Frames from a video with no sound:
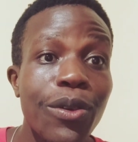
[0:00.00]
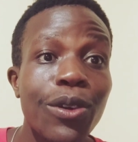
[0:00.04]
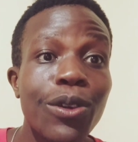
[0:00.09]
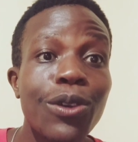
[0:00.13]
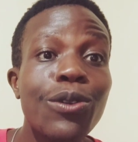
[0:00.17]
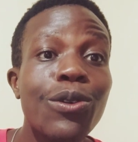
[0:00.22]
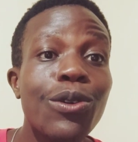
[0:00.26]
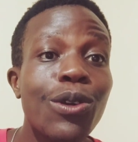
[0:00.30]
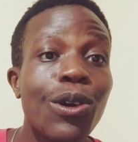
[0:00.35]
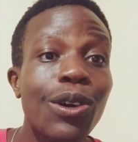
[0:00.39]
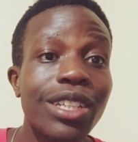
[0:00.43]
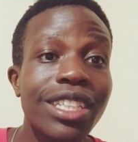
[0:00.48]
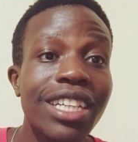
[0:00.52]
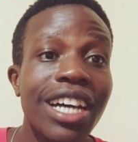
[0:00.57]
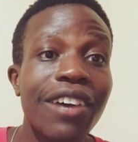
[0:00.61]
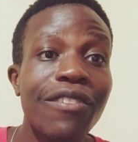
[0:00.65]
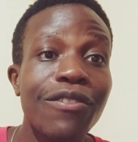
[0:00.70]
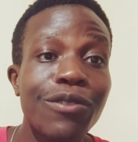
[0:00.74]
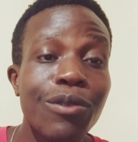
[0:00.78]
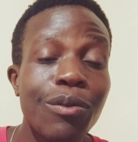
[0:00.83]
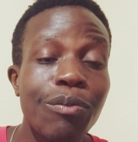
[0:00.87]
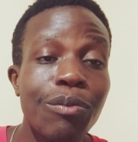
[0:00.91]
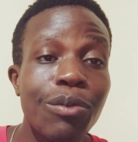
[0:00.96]
You do not
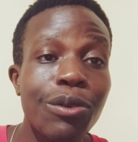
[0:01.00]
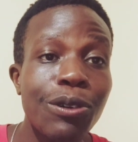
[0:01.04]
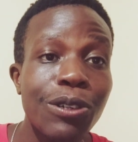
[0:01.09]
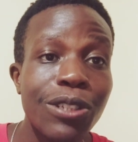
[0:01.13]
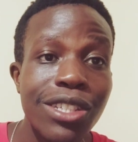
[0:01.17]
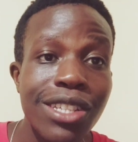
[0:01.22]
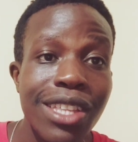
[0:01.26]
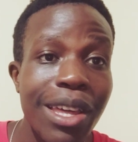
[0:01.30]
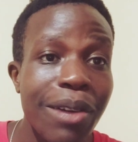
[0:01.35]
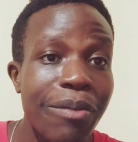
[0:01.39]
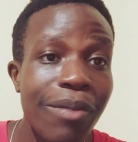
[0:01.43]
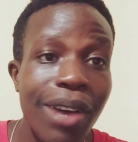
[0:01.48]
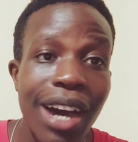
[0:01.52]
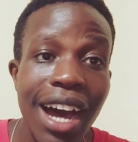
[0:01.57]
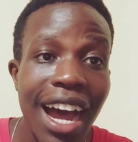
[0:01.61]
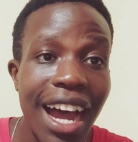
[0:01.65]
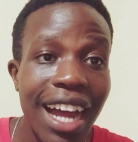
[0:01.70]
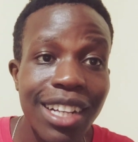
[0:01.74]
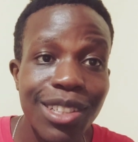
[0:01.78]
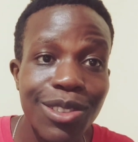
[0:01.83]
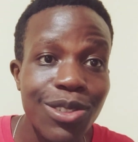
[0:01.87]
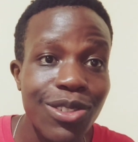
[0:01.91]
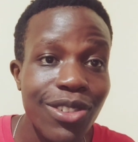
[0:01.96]
have to push them
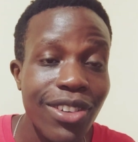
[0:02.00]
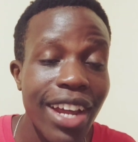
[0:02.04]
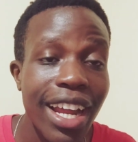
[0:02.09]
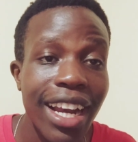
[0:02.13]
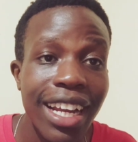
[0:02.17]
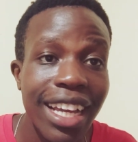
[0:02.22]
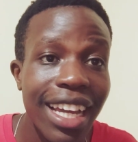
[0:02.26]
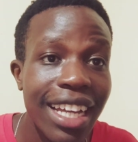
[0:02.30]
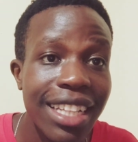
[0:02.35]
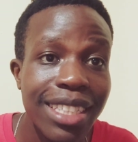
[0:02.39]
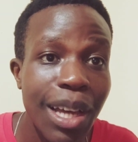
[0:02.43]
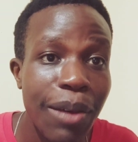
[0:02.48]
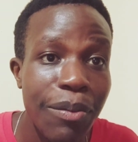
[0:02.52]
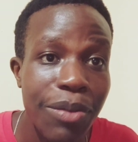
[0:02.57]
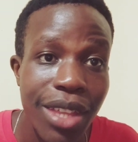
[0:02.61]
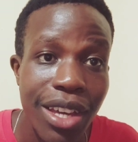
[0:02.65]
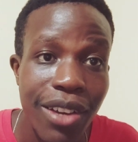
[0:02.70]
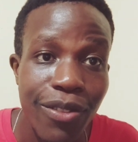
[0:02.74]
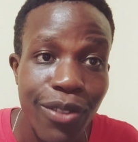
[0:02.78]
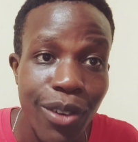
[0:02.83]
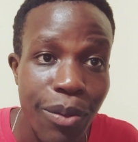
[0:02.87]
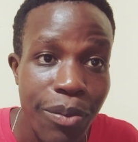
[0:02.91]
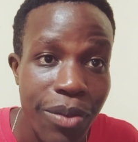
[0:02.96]
hard to try and get
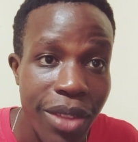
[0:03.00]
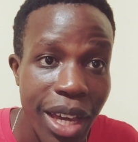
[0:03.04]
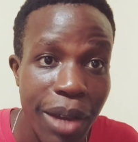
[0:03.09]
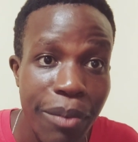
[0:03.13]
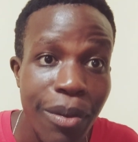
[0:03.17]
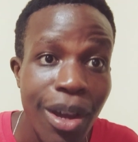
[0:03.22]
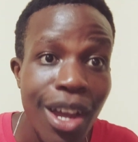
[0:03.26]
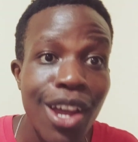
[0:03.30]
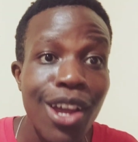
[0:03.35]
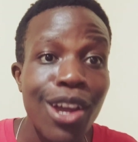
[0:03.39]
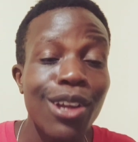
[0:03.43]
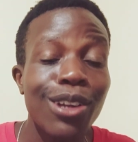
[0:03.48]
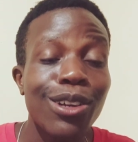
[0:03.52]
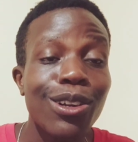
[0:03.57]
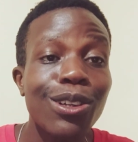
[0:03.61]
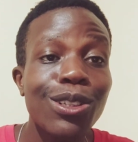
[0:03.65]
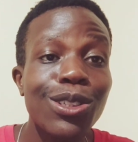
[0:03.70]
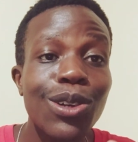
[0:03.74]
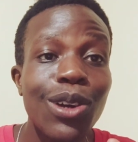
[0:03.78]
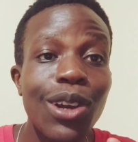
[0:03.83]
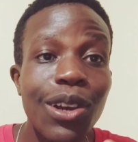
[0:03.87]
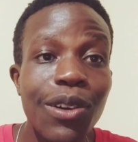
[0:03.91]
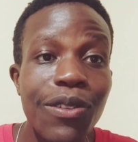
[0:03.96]
something from them.
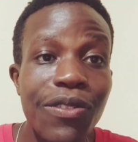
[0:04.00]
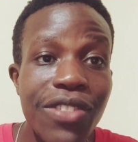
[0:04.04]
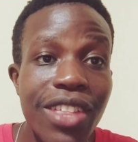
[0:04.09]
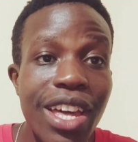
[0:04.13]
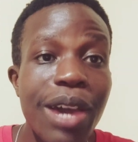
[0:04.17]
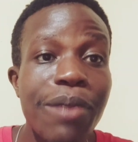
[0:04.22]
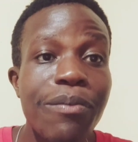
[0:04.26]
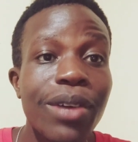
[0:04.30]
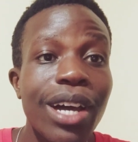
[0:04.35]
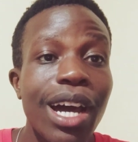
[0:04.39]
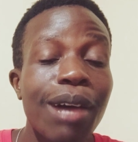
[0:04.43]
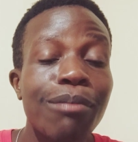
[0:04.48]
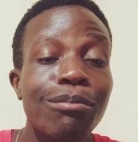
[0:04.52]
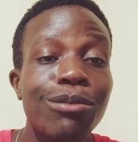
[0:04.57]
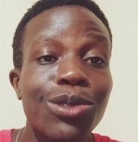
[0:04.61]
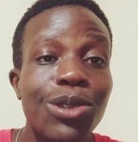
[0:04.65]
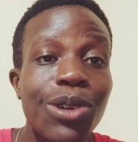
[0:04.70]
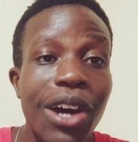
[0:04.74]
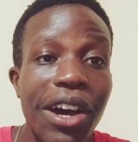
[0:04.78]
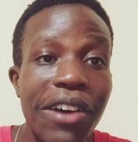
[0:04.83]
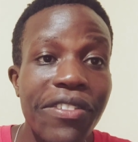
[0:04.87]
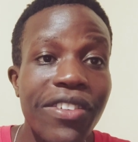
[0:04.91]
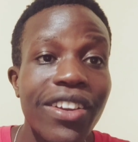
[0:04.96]
Not all of them come
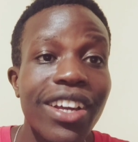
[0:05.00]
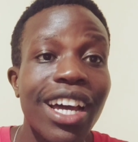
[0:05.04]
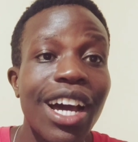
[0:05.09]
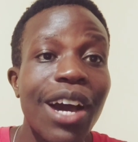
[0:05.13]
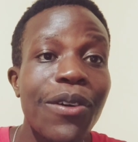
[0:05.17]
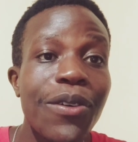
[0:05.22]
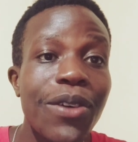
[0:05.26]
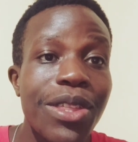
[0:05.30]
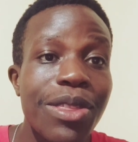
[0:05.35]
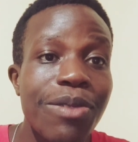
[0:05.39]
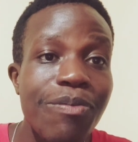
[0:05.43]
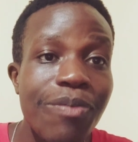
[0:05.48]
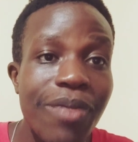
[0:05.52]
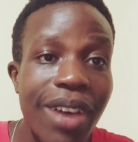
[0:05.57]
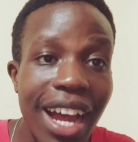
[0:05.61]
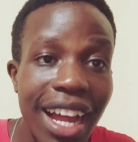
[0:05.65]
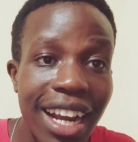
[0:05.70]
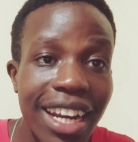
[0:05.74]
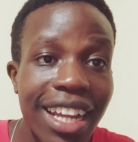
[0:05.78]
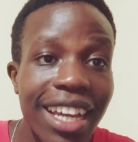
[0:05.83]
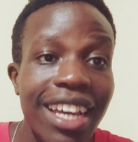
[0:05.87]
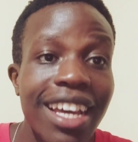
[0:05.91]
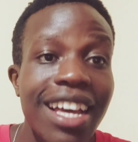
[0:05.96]
to Africa with
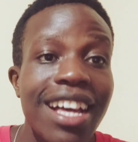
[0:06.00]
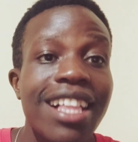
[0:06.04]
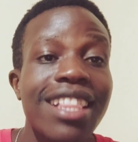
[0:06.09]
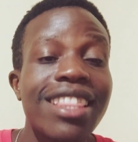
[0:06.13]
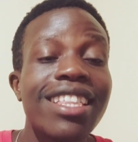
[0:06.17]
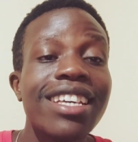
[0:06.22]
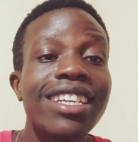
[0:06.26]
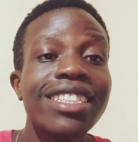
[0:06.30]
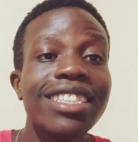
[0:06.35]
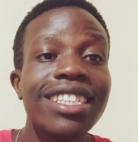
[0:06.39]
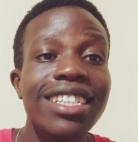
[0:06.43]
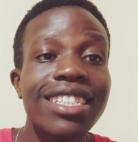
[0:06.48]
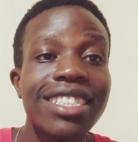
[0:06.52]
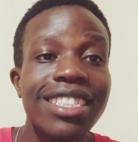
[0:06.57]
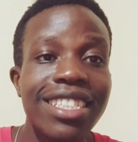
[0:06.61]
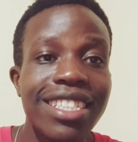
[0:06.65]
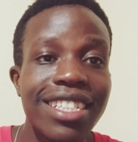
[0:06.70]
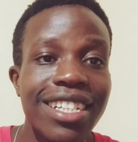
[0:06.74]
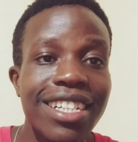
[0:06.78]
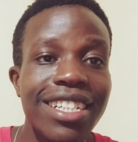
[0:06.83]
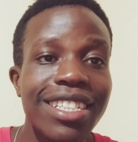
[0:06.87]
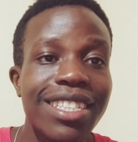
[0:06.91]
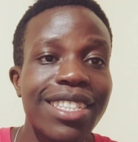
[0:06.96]
money. This
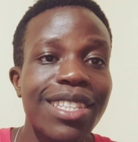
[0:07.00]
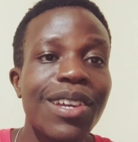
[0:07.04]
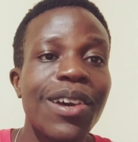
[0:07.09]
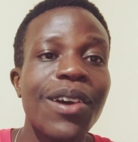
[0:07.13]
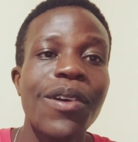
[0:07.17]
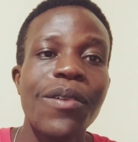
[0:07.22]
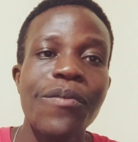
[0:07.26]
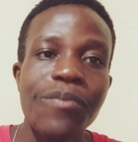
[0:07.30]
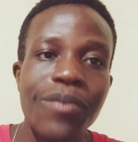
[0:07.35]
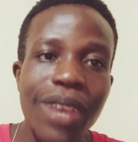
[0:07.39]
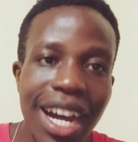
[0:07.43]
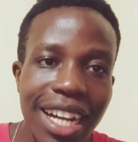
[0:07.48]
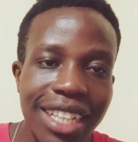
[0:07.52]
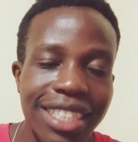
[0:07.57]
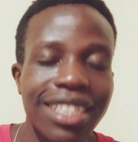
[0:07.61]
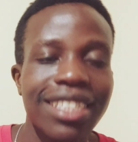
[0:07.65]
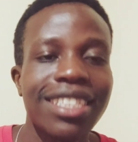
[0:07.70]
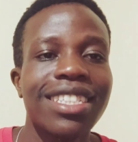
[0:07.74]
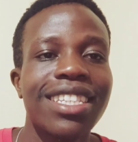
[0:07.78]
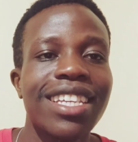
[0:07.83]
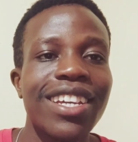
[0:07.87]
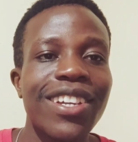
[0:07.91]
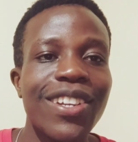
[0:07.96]
is just but
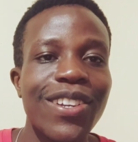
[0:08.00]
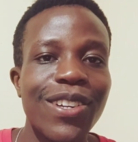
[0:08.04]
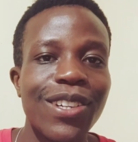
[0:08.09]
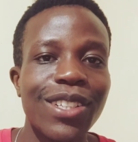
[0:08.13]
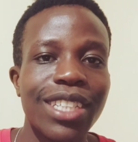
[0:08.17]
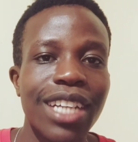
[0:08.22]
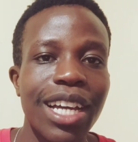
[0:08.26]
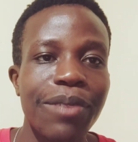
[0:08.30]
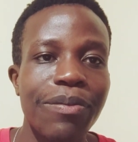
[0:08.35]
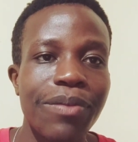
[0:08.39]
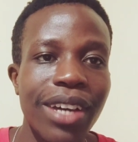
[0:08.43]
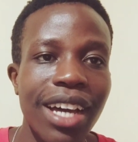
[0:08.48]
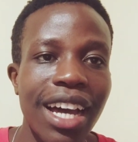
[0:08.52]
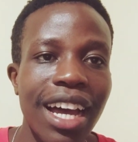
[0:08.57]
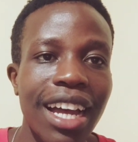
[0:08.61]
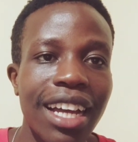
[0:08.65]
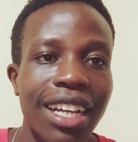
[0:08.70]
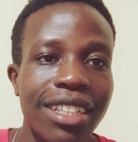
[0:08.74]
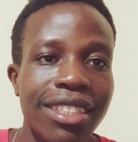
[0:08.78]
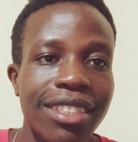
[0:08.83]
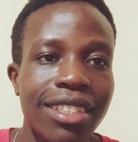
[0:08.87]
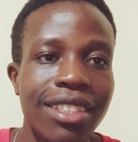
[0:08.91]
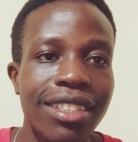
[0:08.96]
a stereotype,
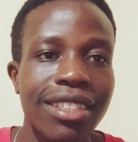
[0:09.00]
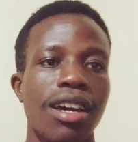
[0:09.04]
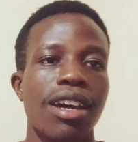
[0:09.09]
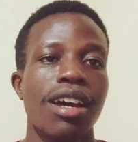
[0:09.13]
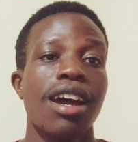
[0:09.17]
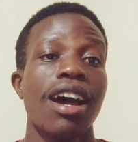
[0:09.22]
guys.